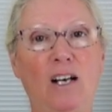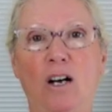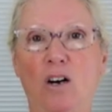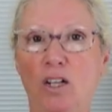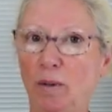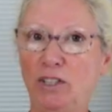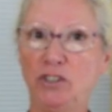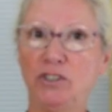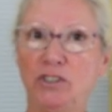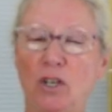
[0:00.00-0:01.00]
All the
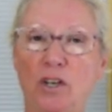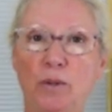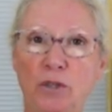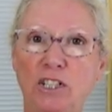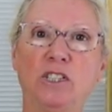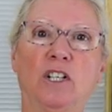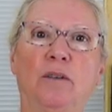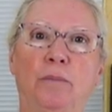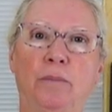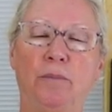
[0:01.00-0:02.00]
pictures, all the projects
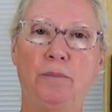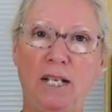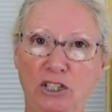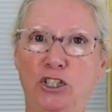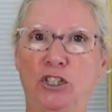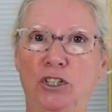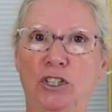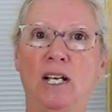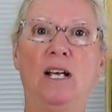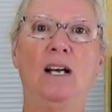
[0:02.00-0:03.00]
are pictured
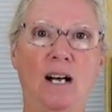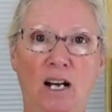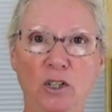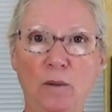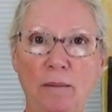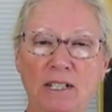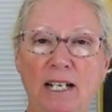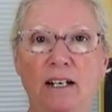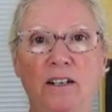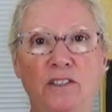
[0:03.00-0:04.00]
on the website
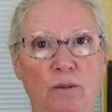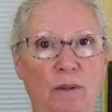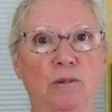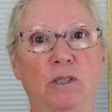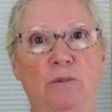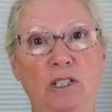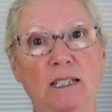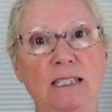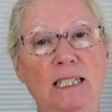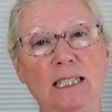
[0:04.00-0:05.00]
under the membership so you can
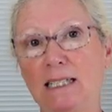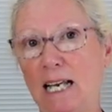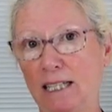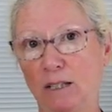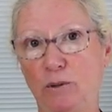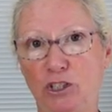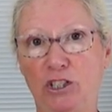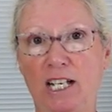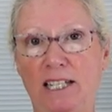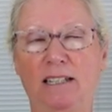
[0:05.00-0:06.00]
see exactly what you're
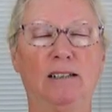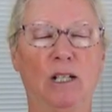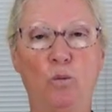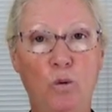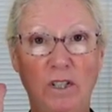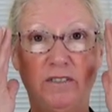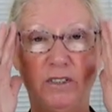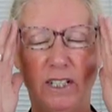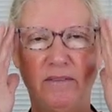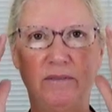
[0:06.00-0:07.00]
getting. Wonderful
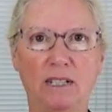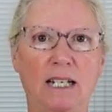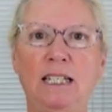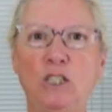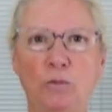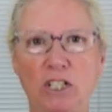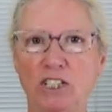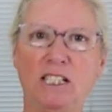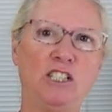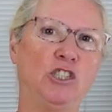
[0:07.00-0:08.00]
stuff. Each project
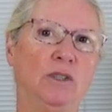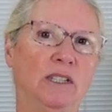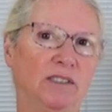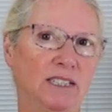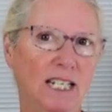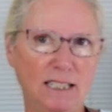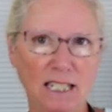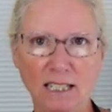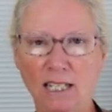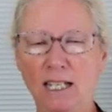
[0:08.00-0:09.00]
teaches you a different
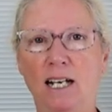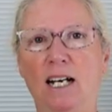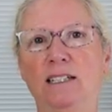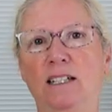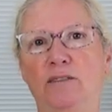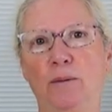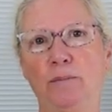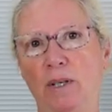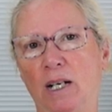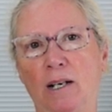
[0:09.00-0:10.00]
technique, a different,